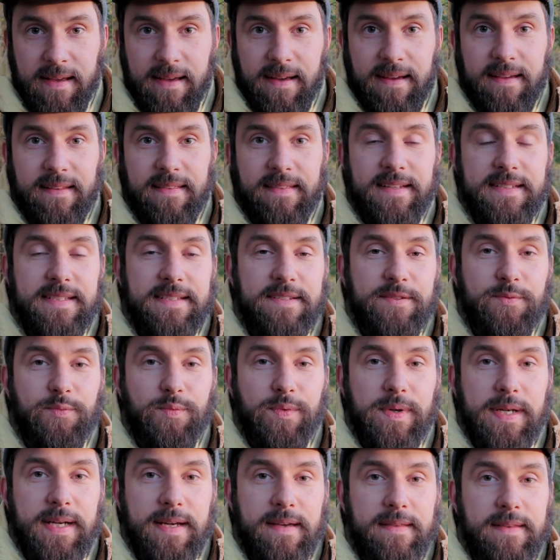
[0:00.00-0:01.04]
And this is
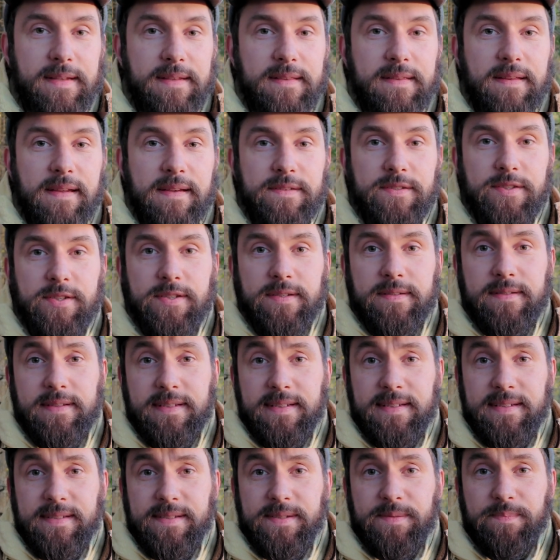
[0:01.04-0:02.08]
where the tension
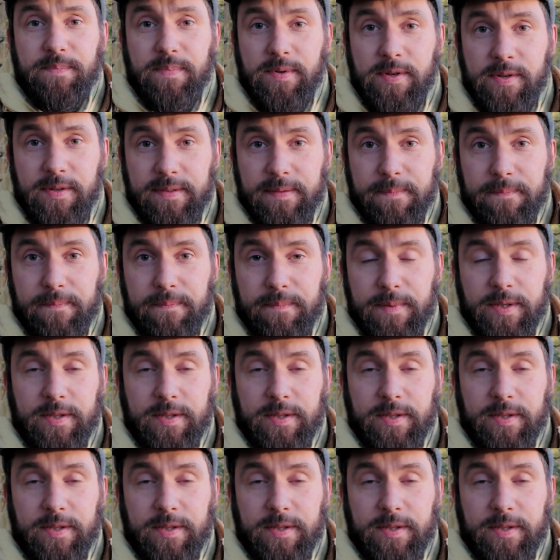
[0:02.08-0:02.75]
is born,